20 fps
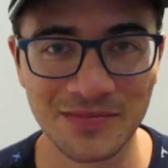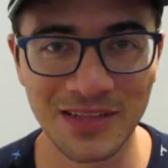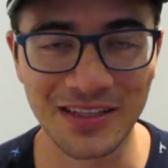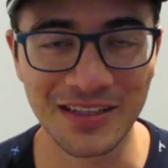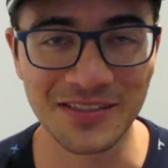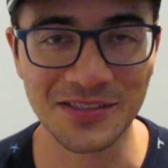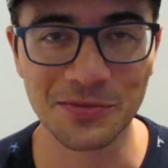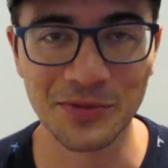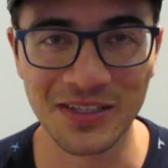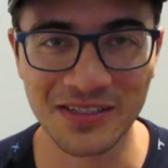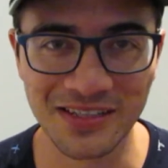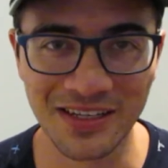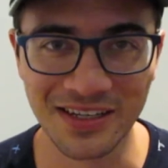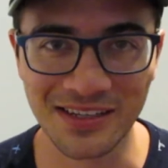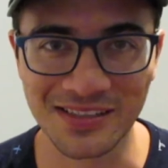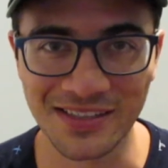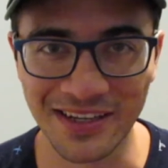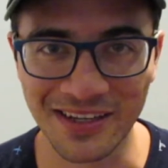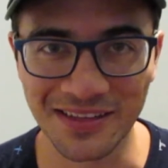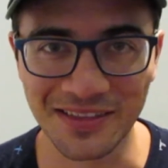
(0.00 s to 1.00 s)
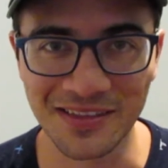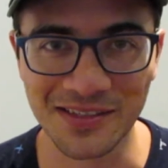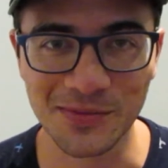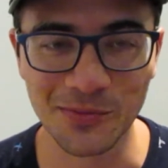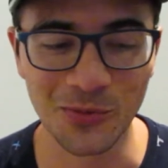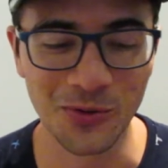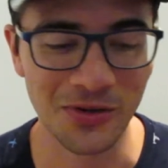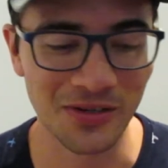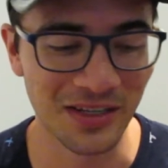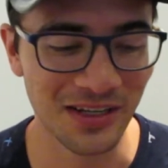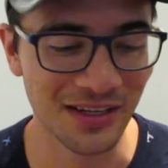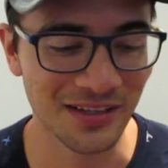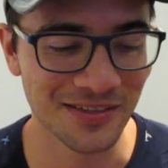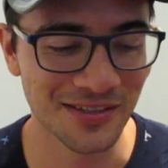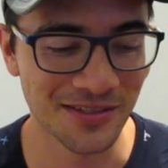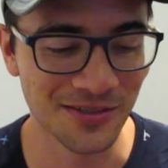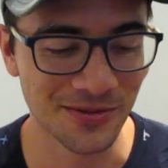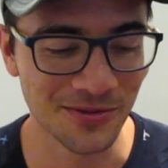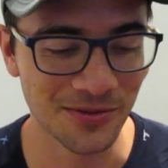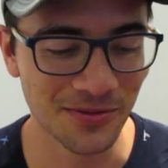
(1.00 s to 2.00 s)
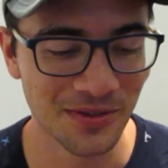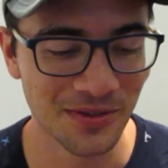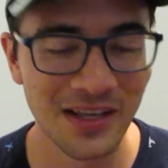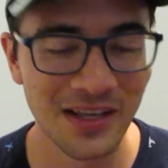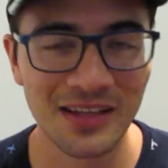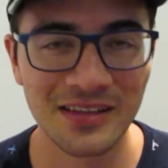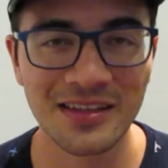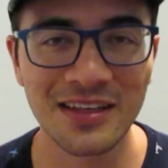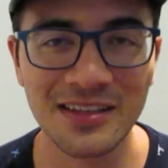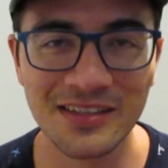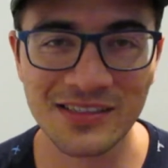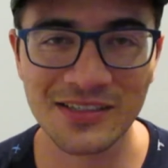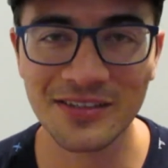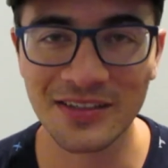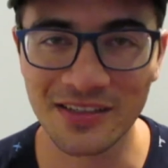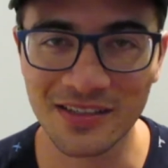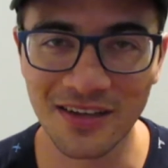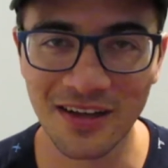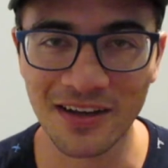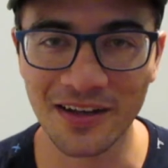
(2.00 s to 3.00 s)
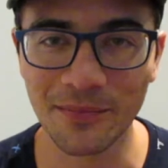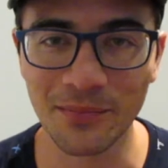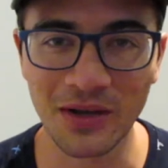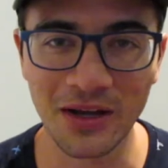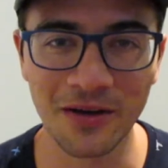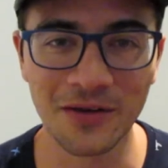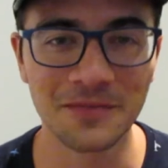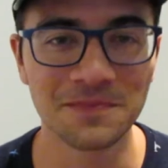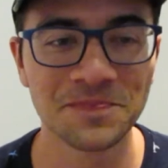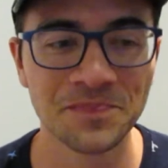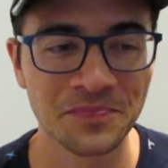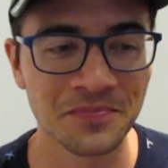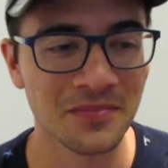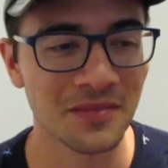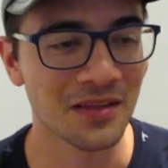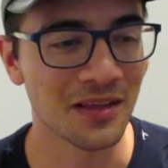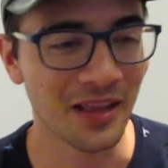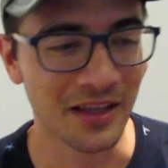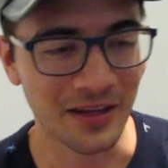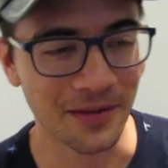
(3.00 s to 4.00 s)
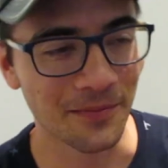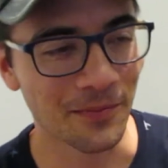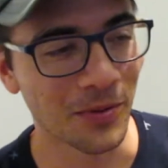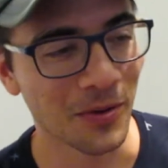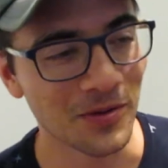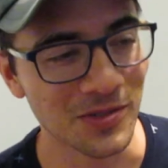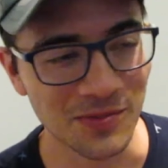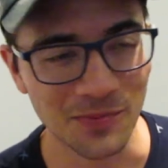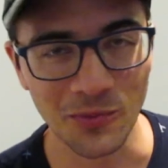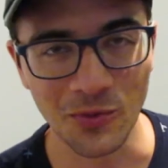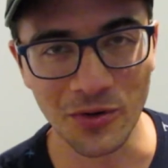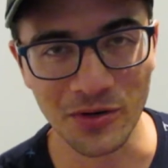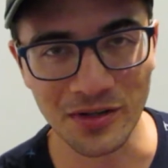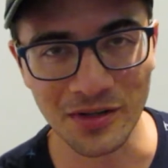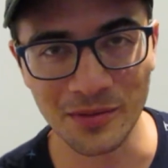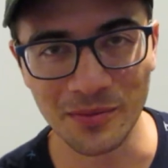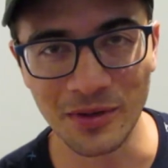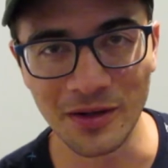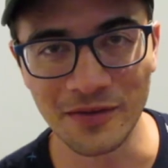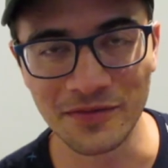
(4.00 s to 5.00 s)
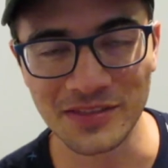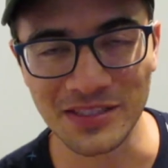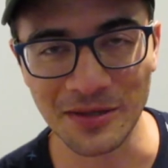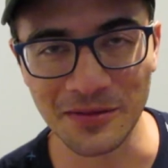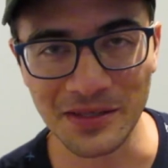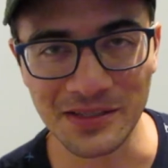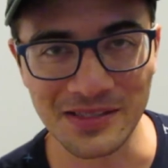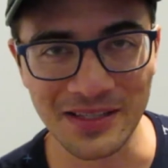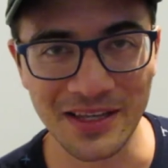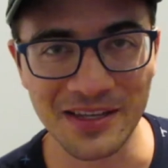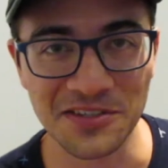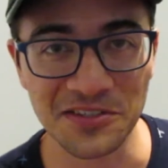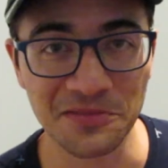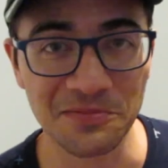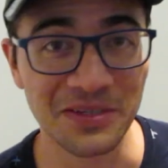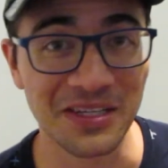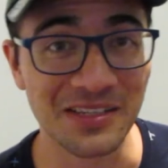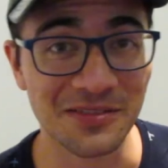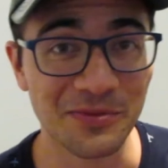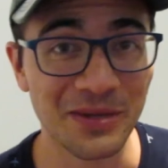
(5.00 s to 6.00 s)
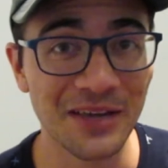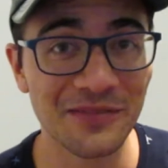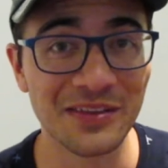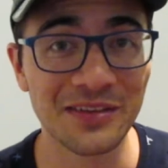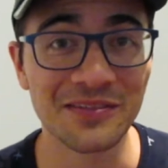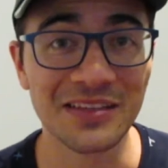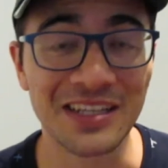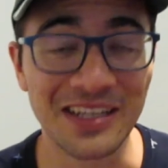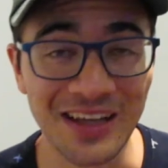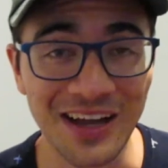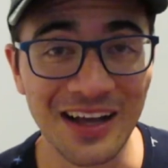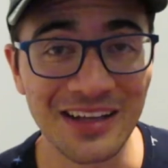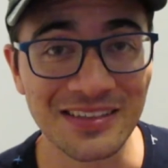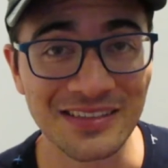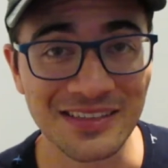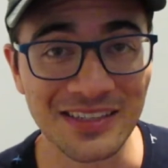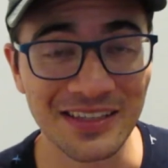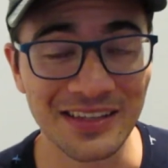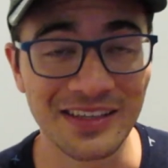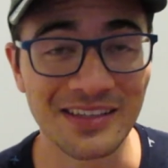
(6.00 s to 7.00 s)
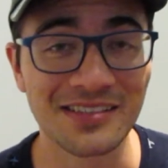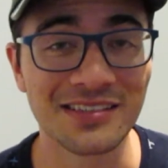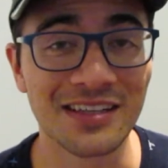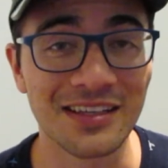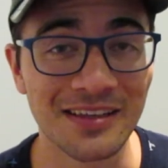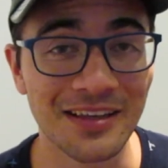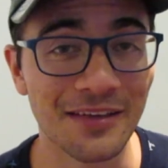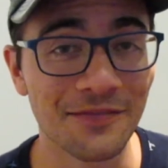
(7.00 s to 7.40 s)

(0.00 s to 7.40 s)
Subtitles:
And I just want to take a second this morning to not necessarily talk about like a post-mortem of Southeast Asia, because we haven't even gotten to this.